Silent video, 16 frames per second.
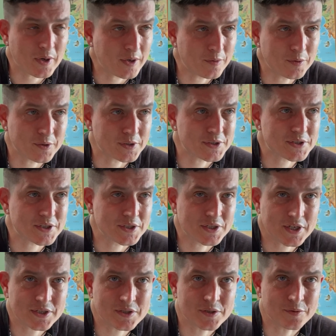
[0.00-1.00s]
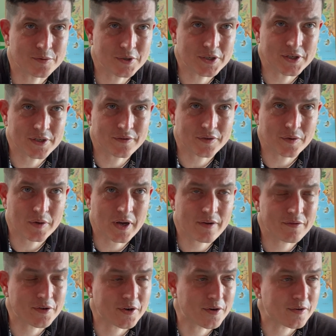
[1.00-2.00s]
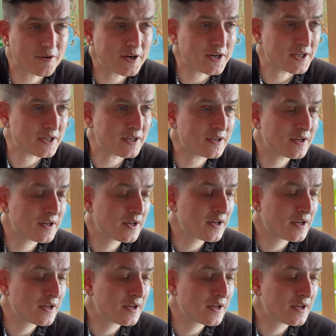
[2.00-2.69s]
I'd really suggest you read it if you haven't already.